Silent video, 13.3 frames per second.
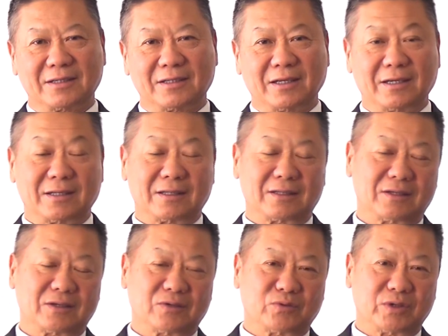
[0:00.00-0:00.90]
Then
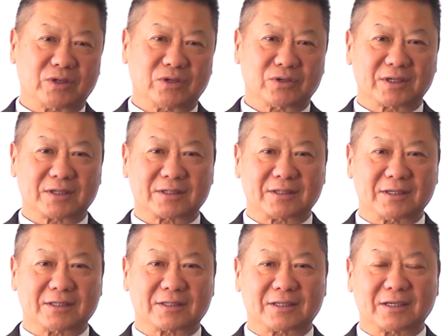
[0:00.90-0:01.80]
we know the
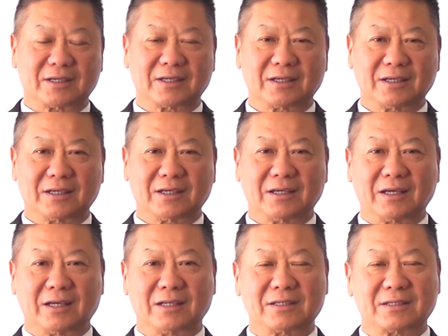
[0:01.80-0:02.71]
cyst,
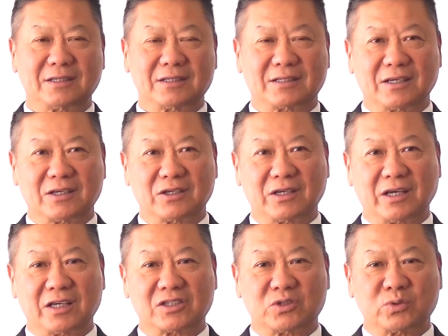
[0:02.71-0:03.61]
any cyst
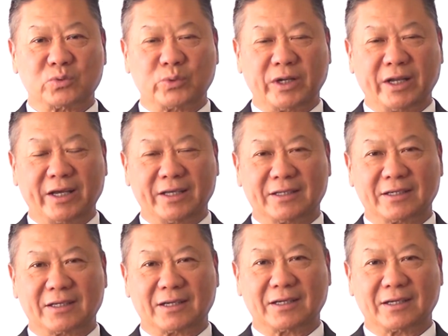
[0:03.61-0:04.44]
is related.